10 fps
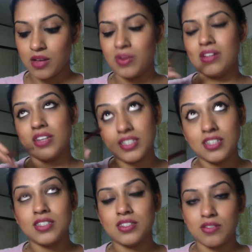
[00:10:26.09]
Well, it
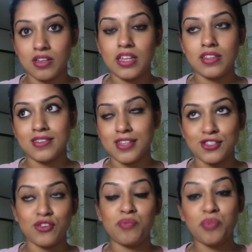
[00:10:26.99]
does in the
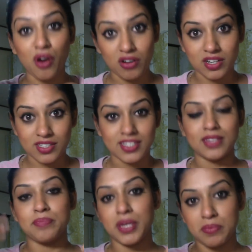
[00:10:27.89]
sense of product
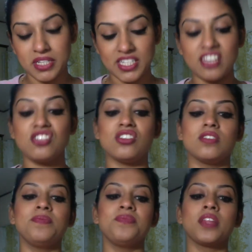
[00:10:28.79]
and
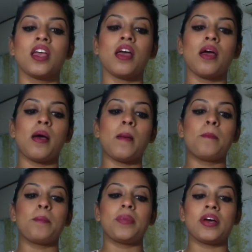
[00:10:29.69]
pigmentation,
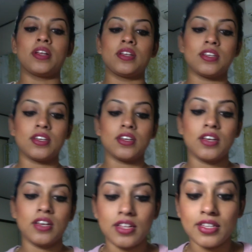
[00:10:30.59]
but
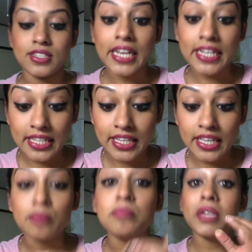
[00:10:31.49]
the technique
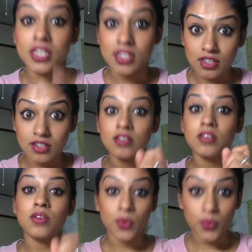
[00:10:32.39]
can be done
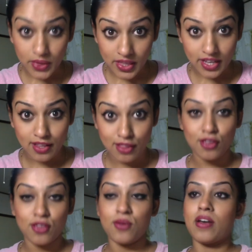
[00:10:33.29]
with
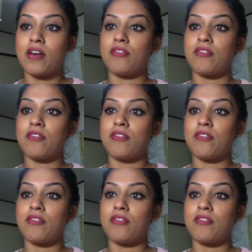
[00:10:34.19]
anything you have.